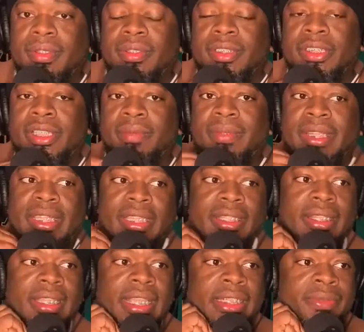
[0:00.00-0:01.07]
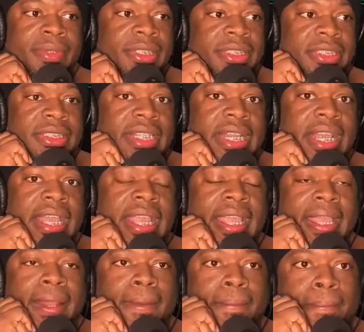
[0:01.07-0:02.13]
some of the experiences that I had.